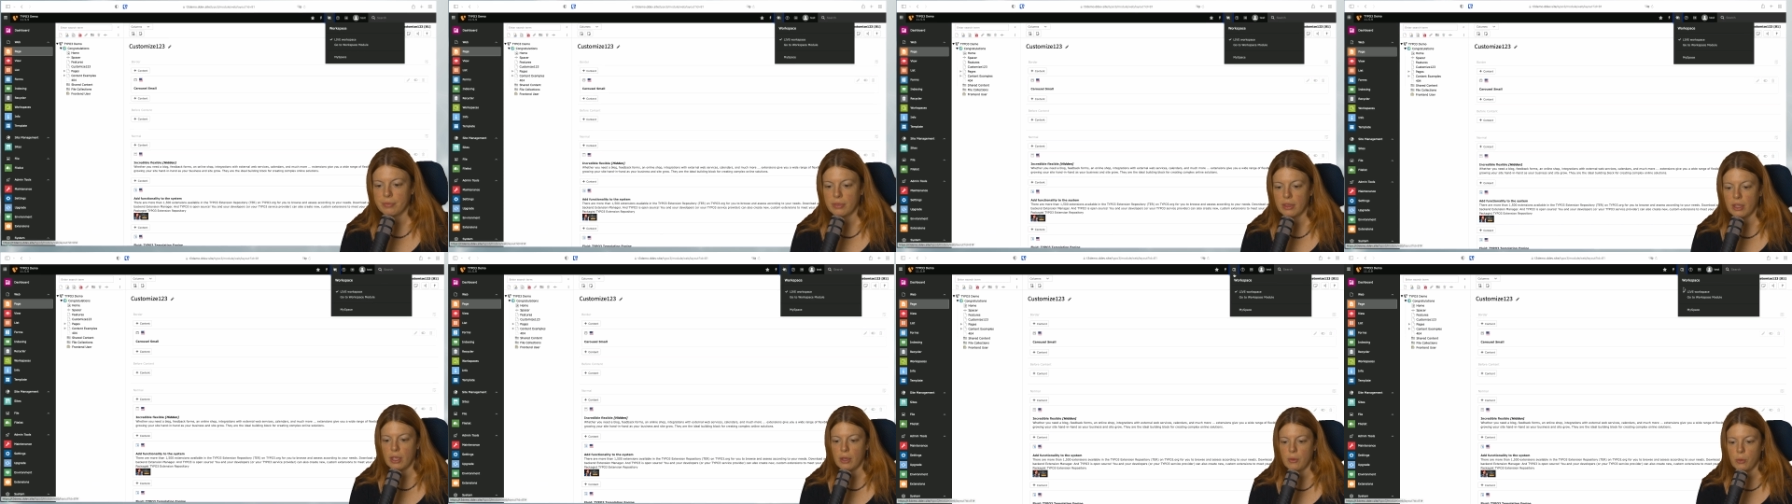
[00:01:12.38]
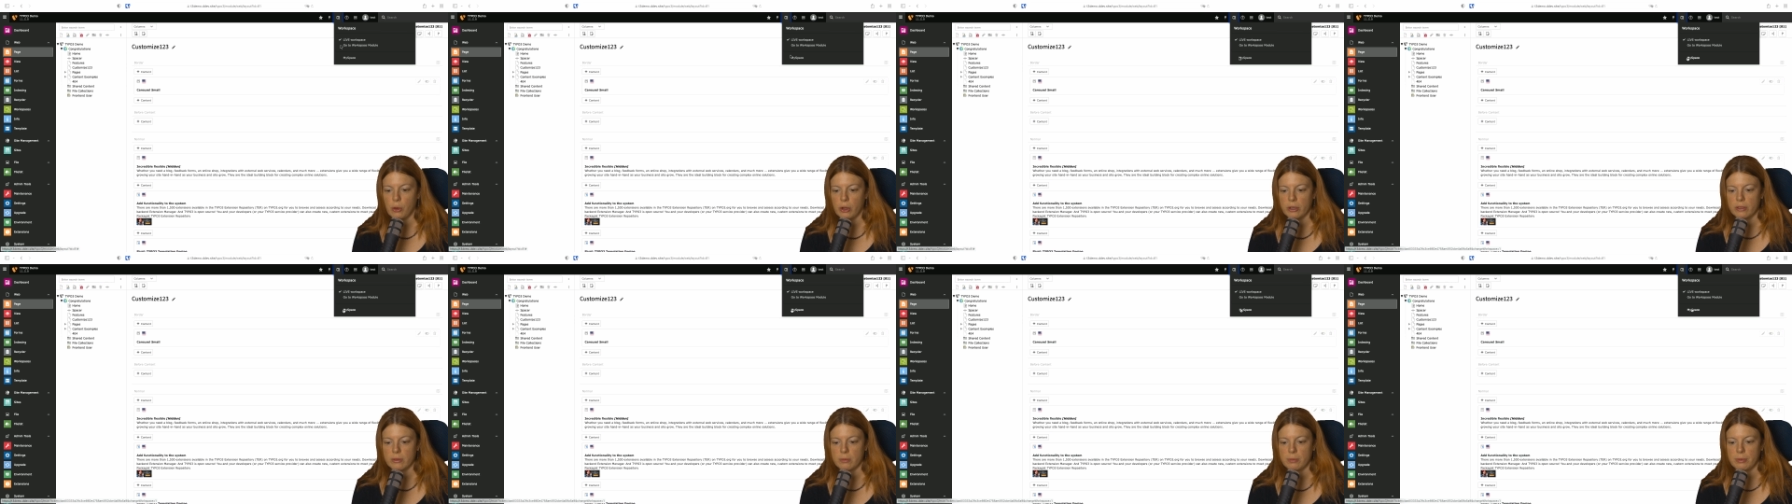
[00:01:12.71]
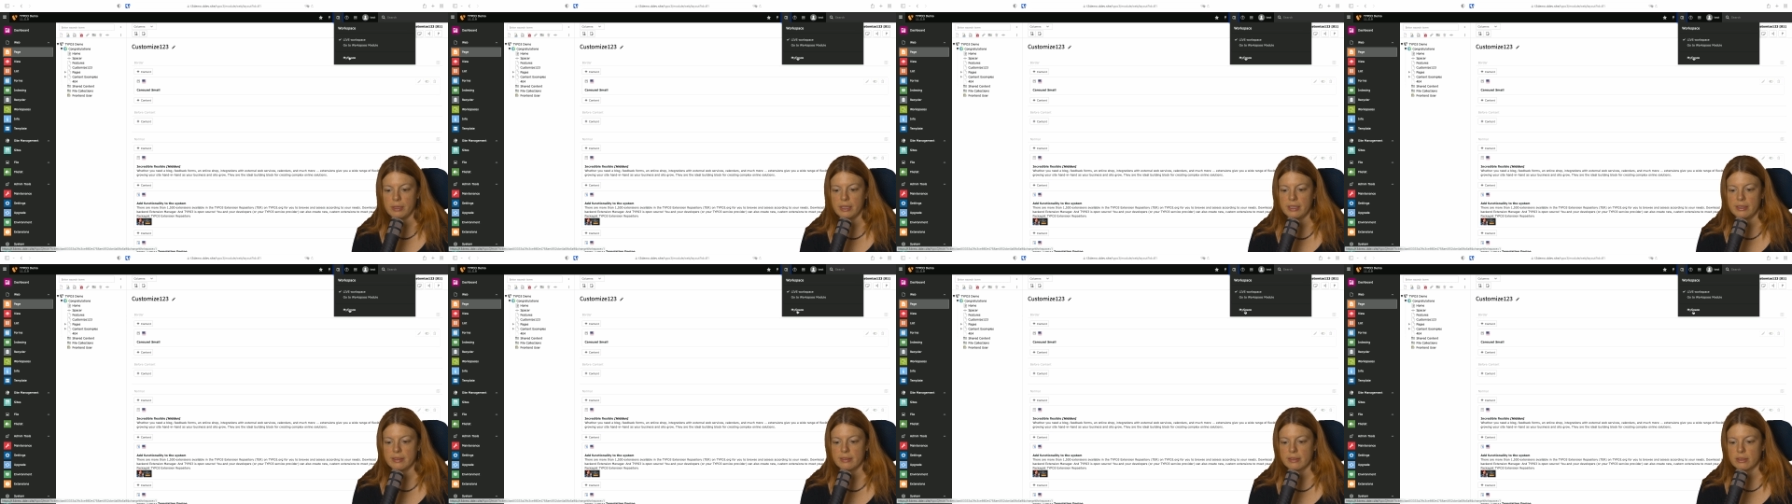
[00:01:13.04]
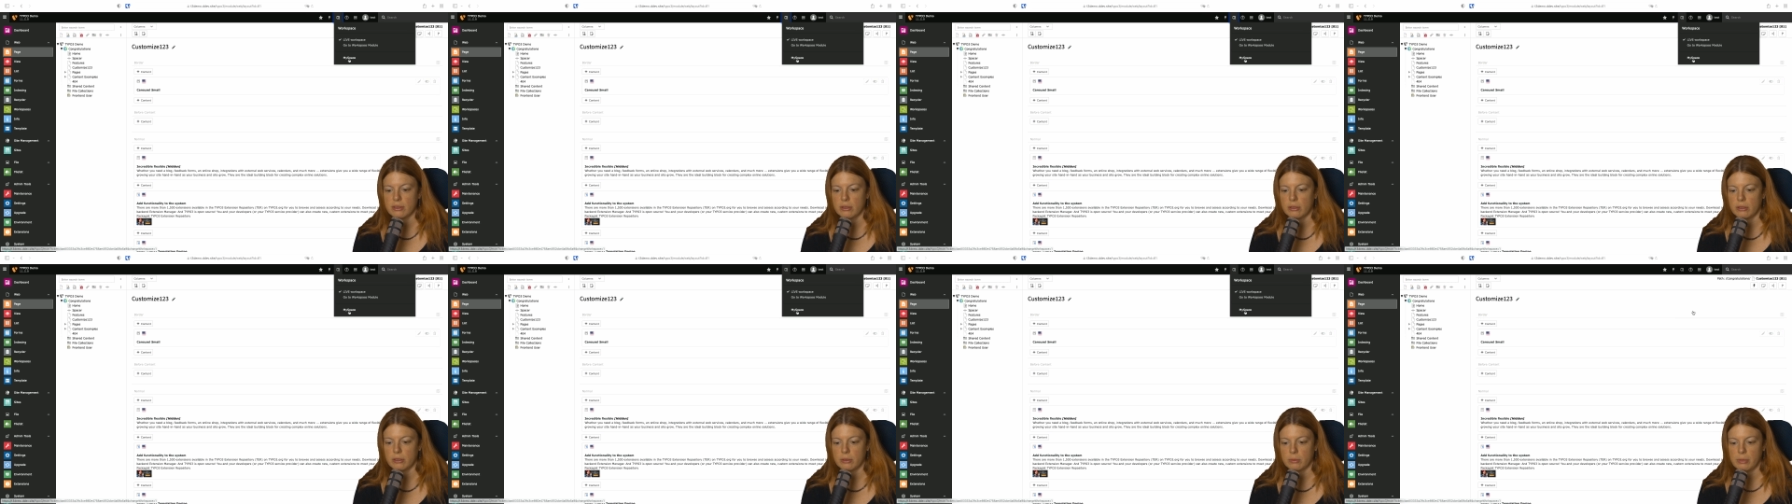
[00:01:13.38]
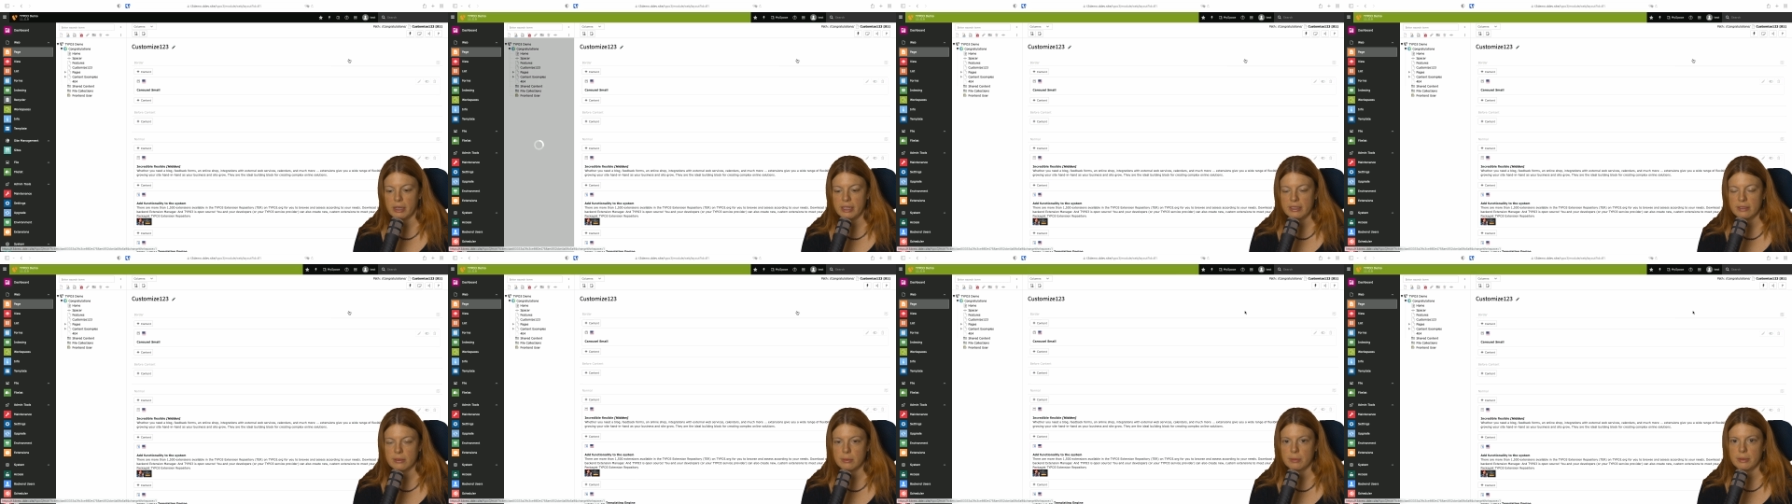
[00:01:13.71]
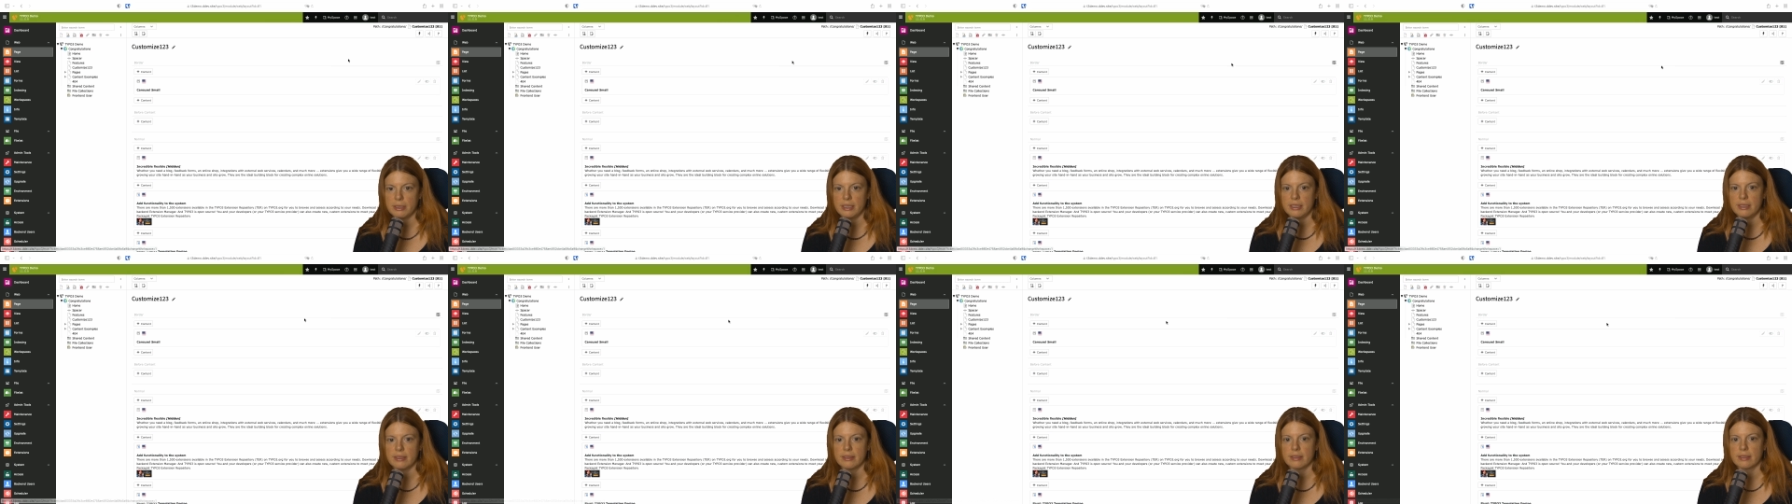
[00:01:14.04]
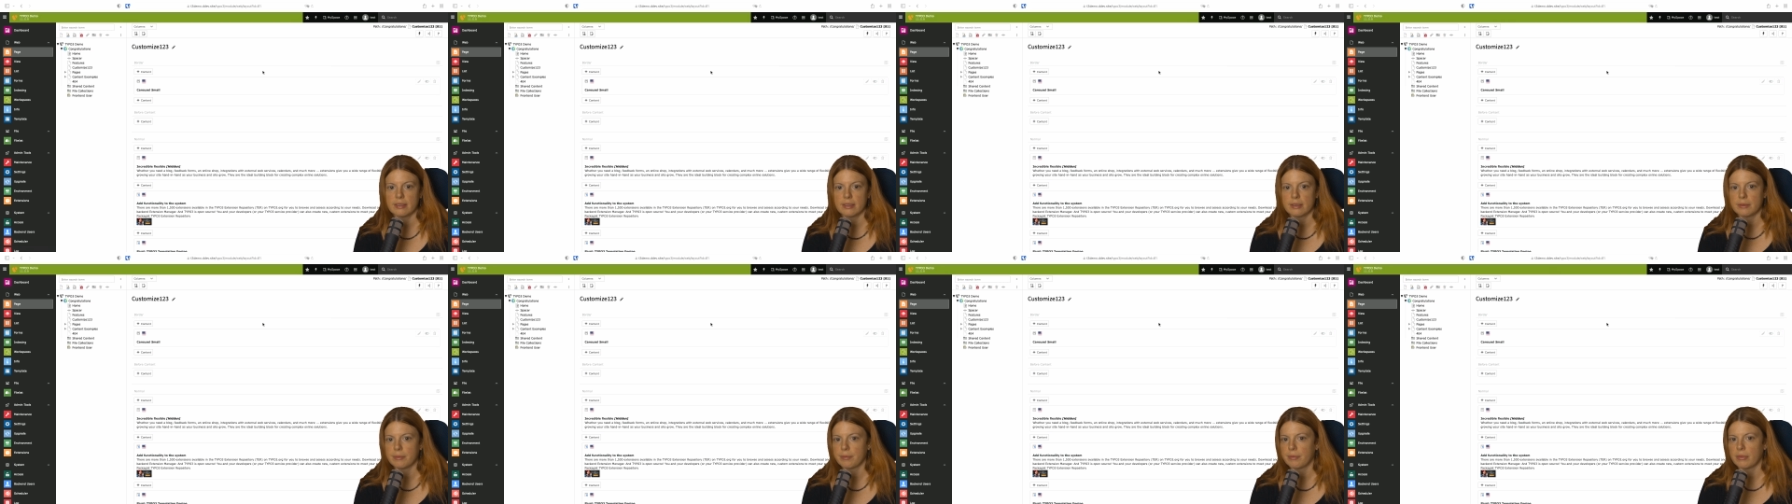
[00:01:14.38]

a workspace called MySpace